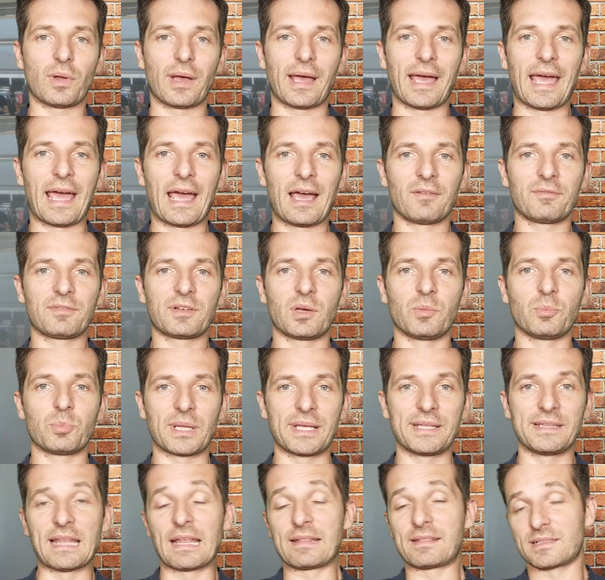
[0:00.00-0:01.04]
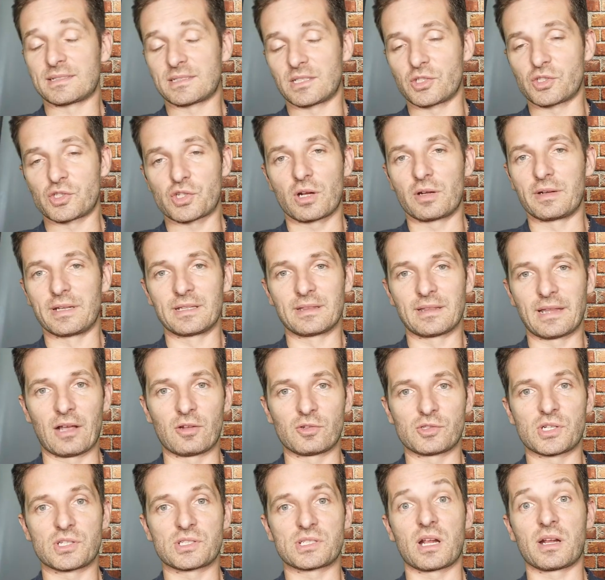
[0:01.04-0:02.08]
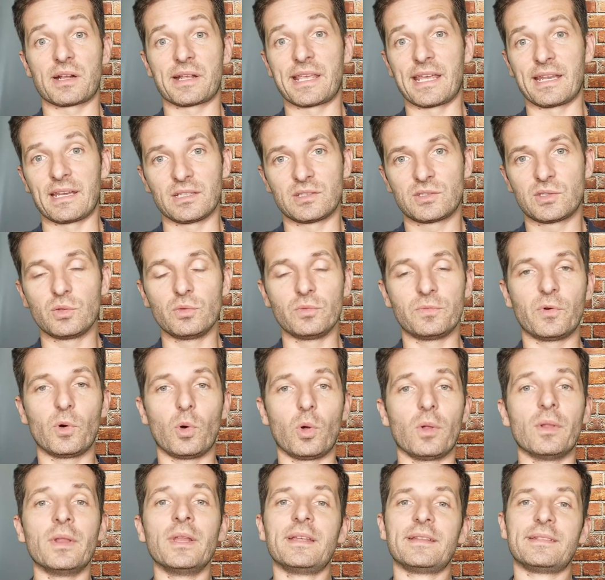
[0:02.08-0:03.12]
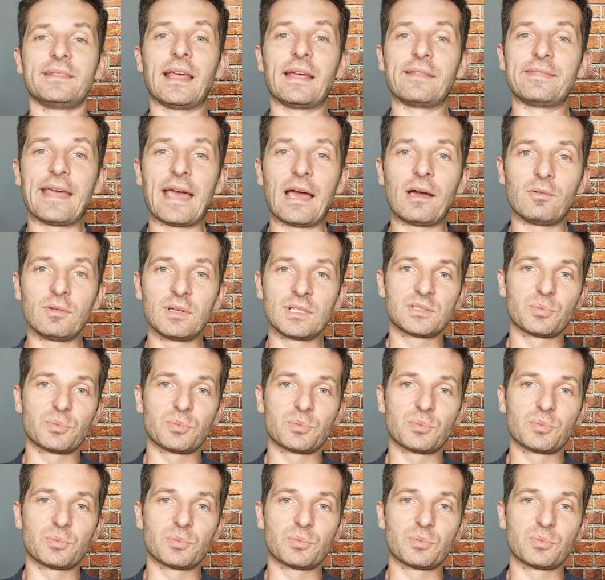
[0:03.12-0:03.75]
have complained that the Centurion lounges are getting too full. Now, that was